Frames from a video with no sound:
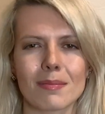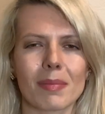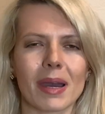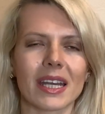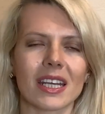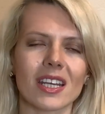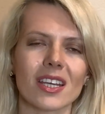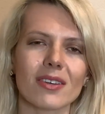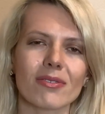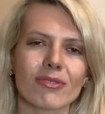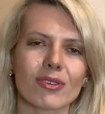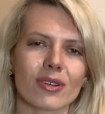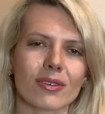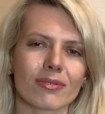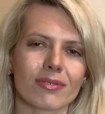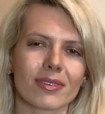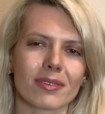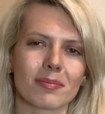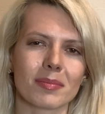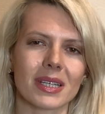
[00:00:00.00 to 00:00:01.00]
But if you're
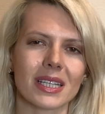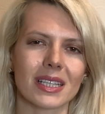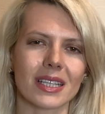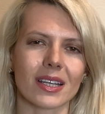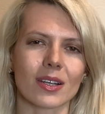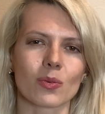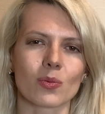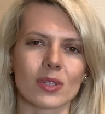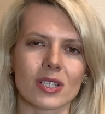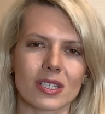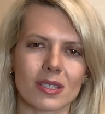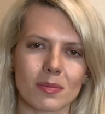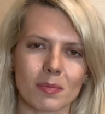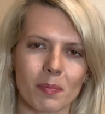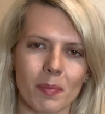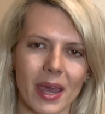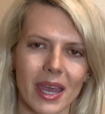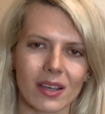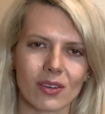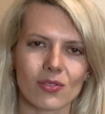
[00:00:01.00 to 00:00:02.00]
familiar with the
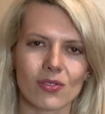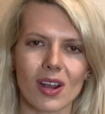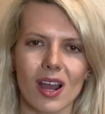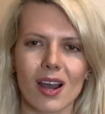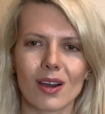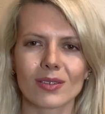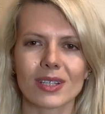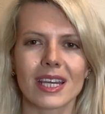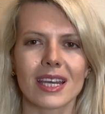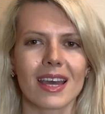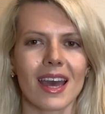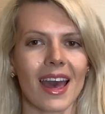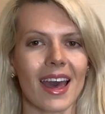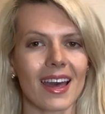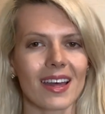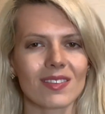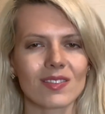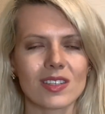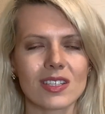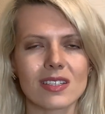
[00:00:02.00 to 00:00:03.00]
background
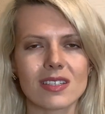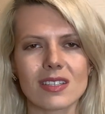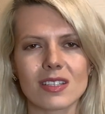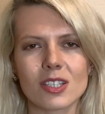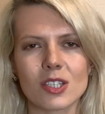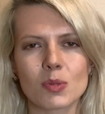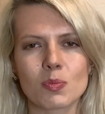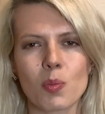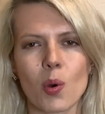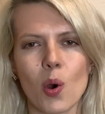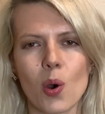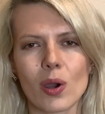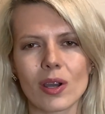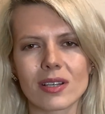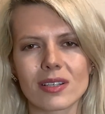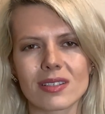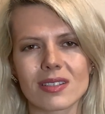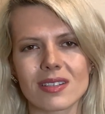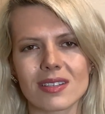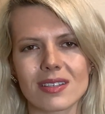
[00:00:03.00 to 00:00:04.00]
and the 6
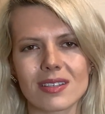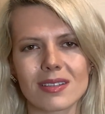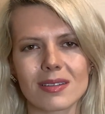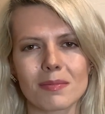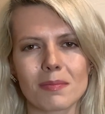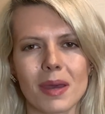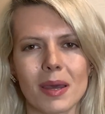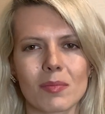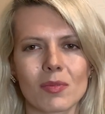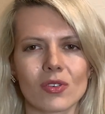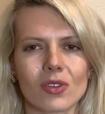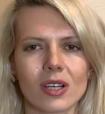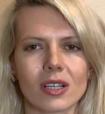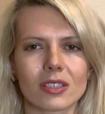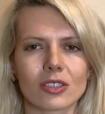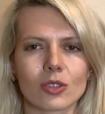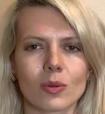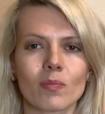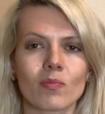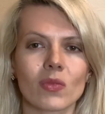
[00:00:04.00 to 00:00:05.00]
points in the
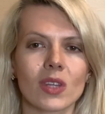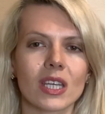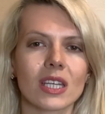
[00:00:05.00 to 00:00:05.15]
memorandum,